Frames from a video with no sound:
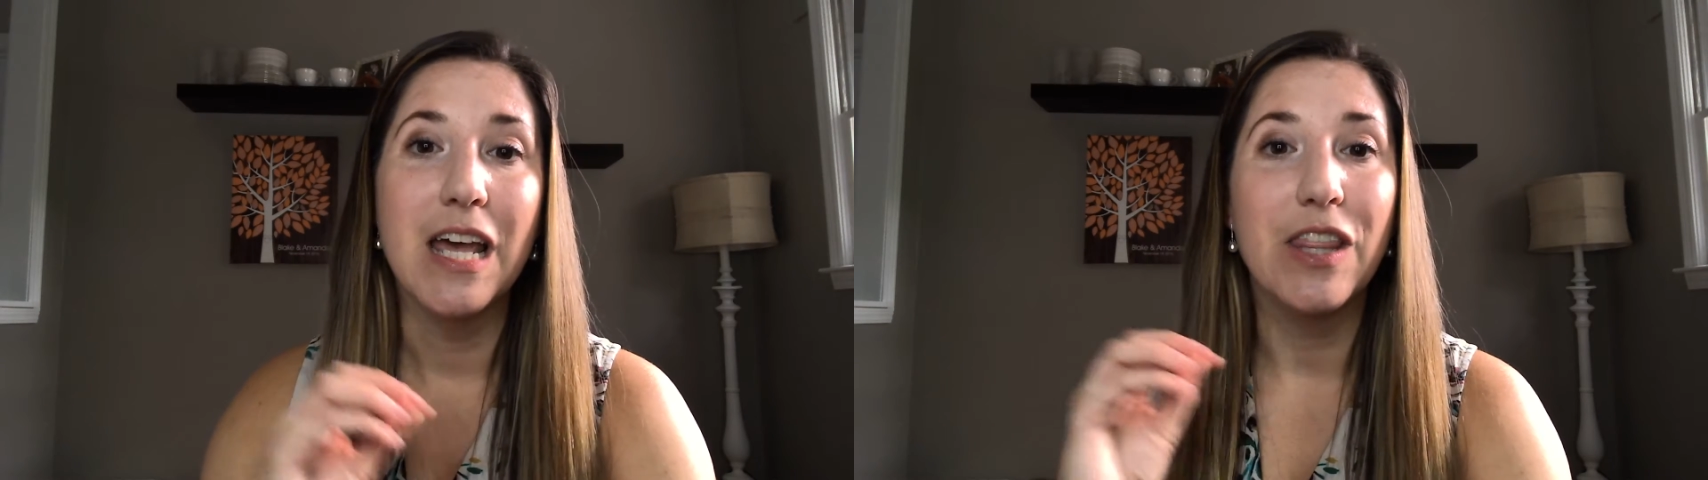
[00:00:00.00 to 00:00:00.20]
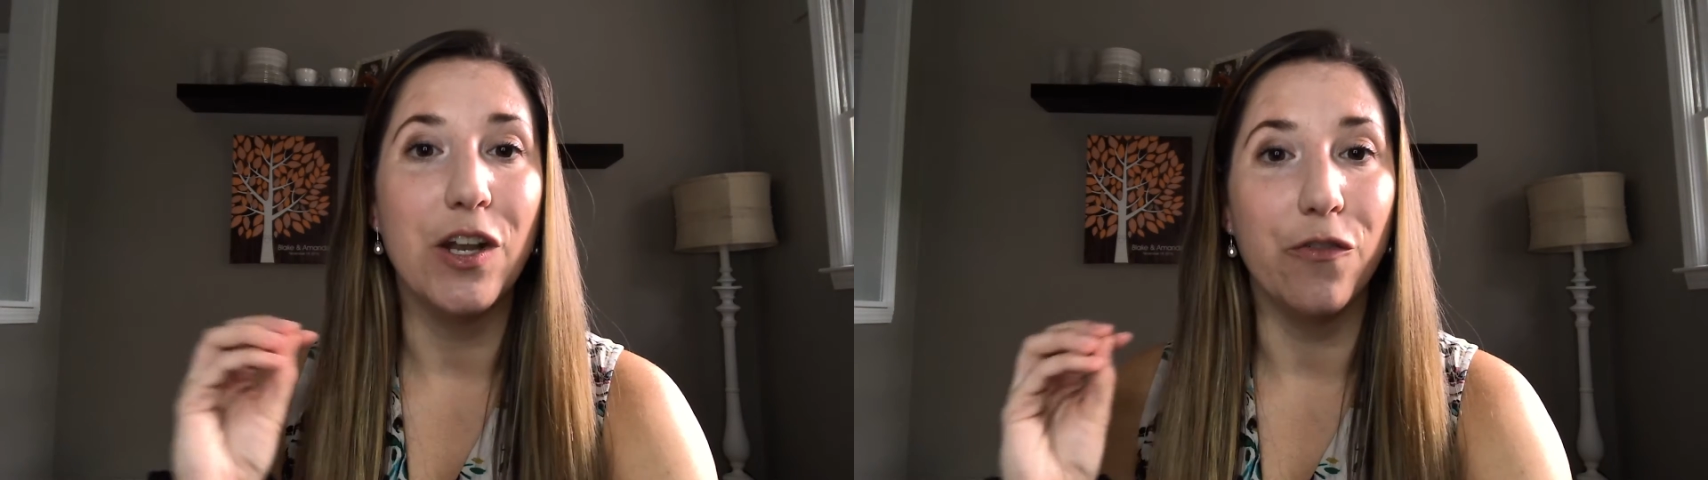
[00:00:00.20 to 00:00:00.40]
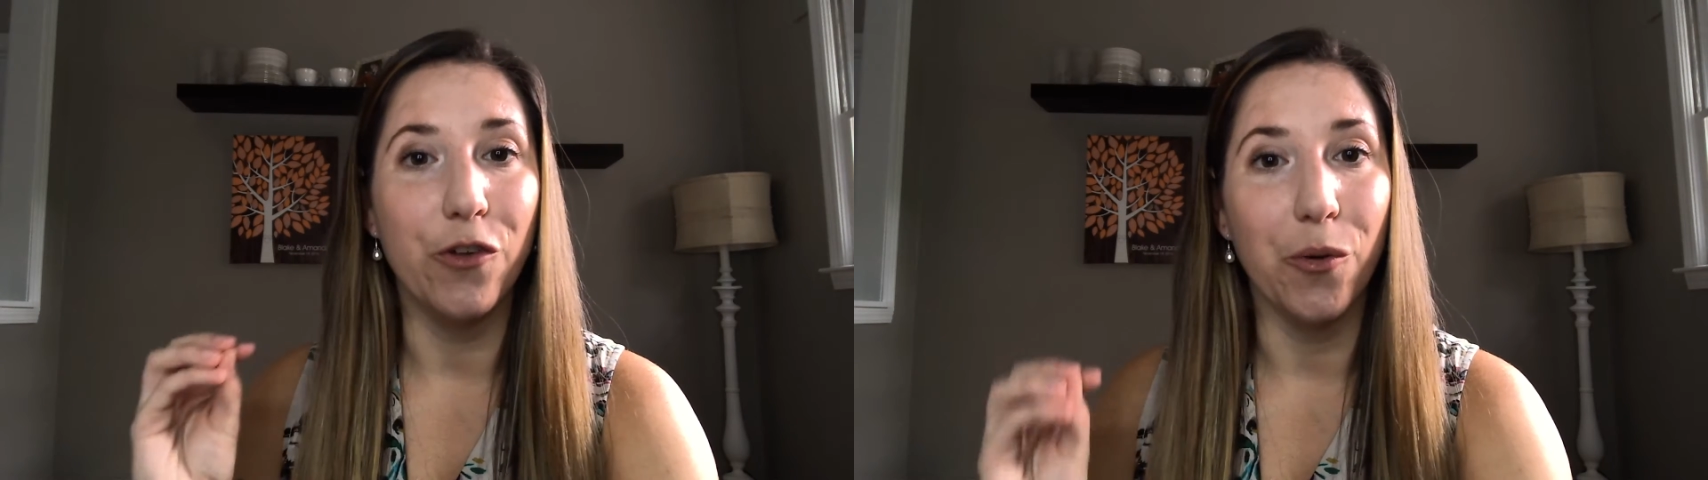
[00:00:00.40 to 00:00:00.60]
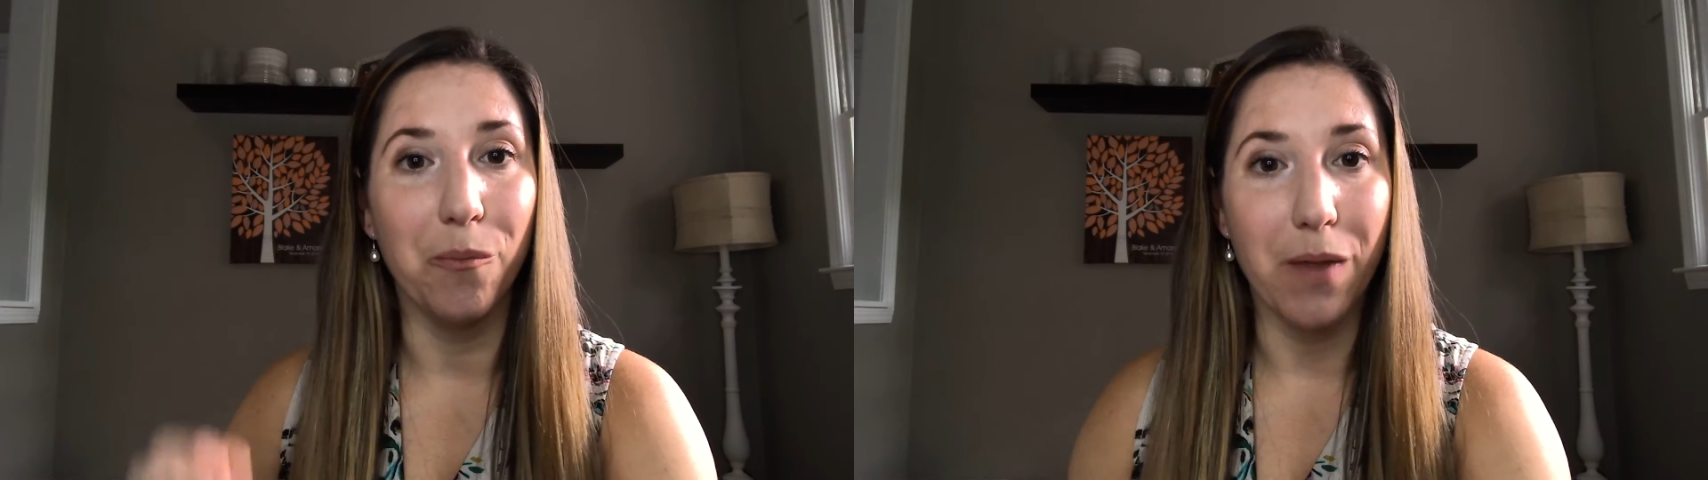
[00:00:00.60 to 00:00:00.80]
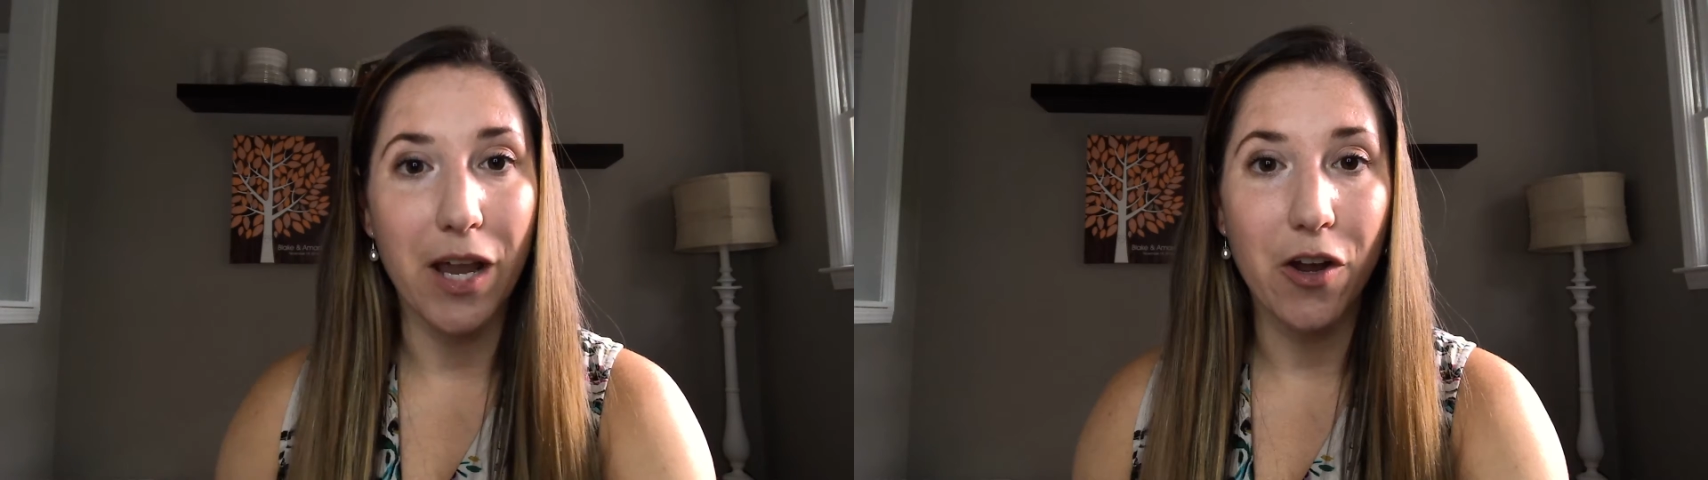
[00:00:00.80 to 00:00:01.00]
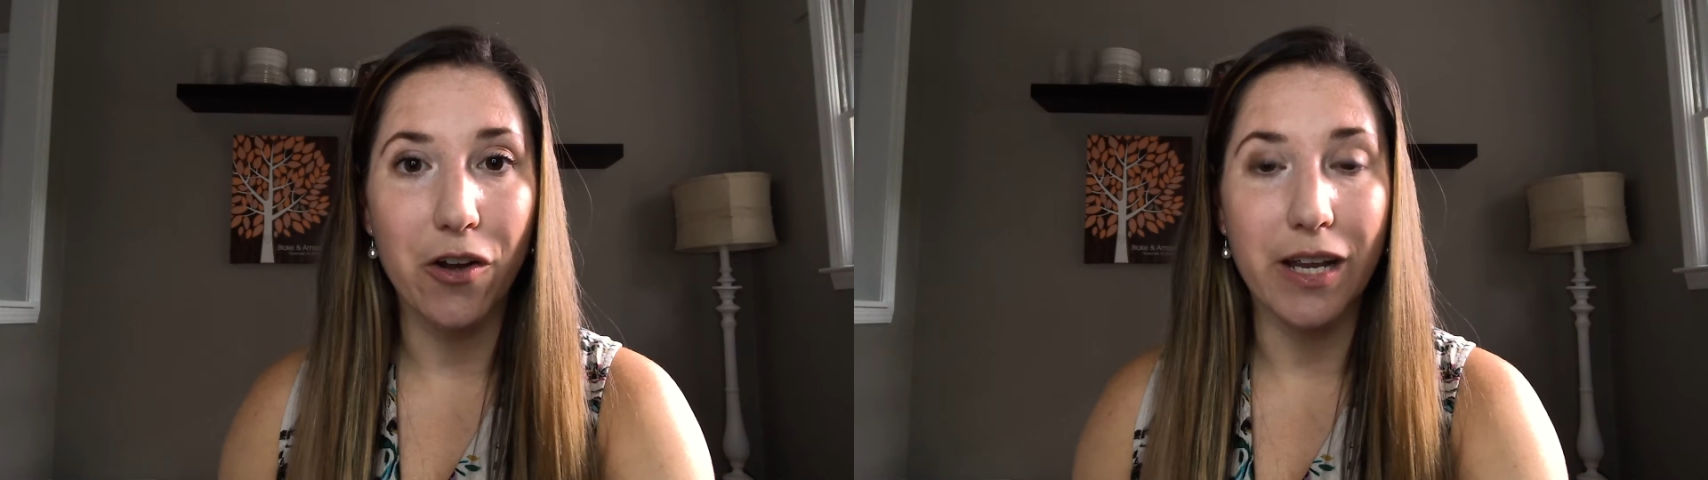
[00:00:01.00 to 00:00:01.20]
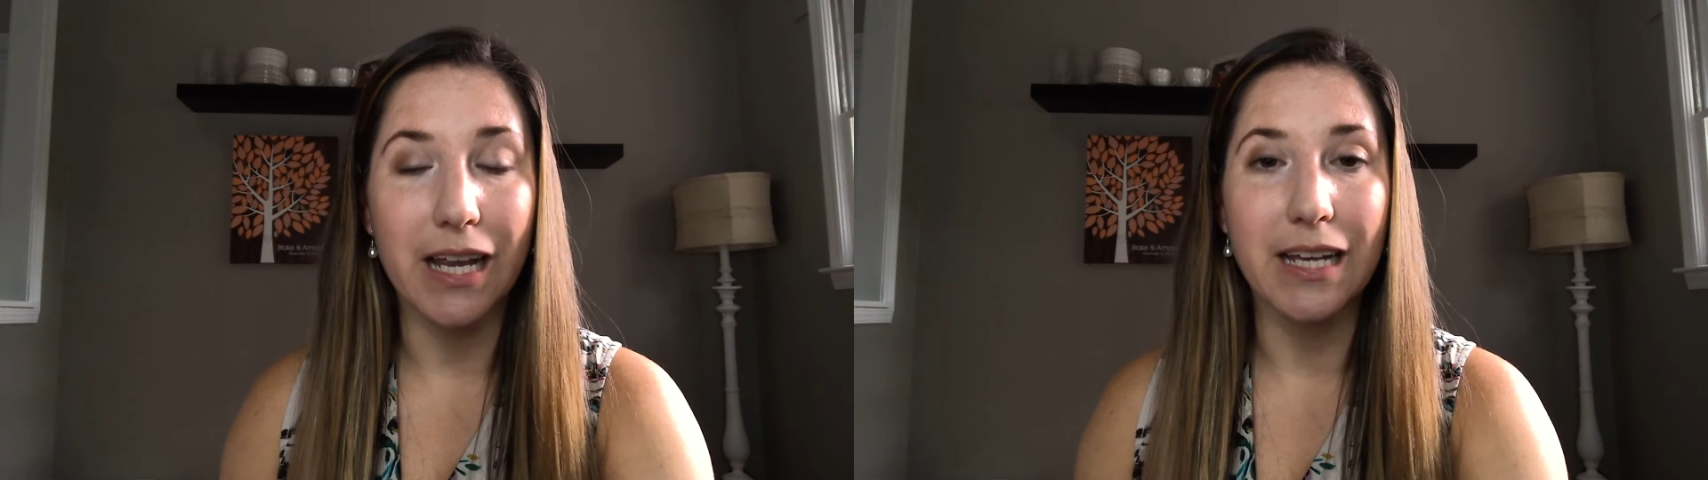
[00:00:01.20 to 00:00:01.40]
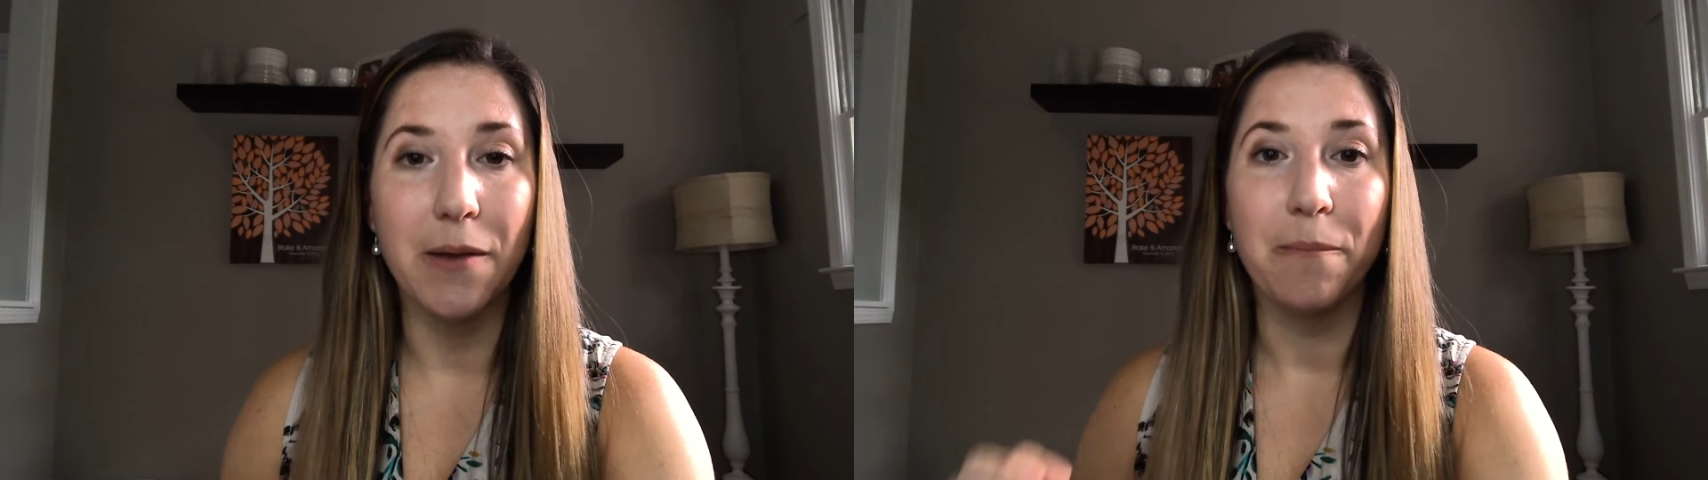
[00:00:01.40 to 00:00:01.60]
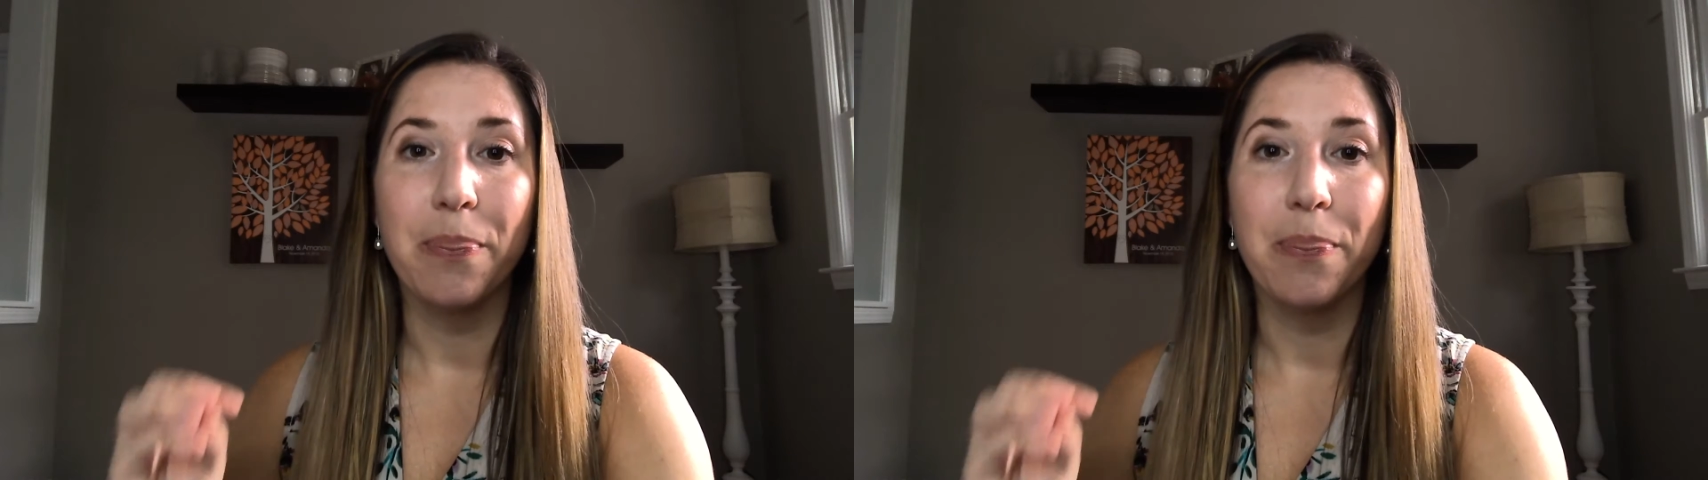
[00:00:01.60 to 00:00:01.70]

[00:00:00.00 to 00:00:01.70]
that if you're married